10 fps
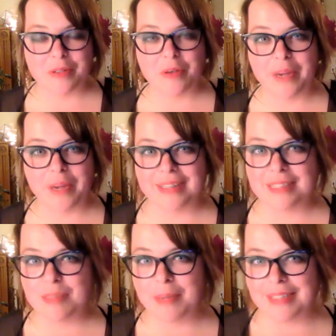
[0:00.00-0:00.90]
a way to
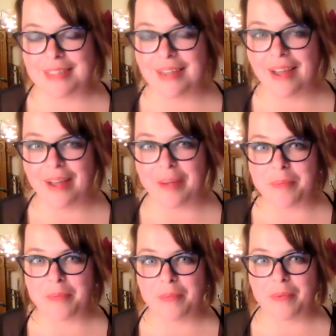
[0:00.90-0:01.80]
spend time.